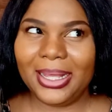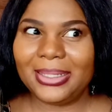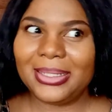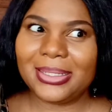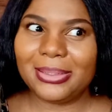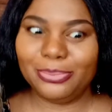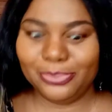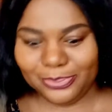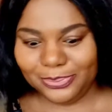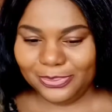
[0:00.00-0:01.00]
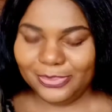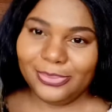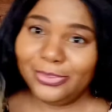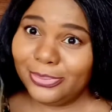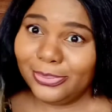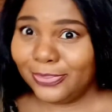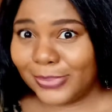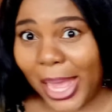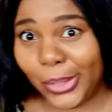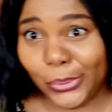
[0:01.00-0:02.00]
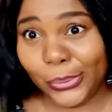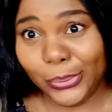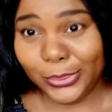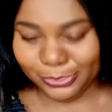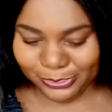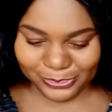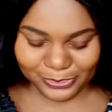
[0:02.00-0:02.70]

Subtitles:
that's, I don't know.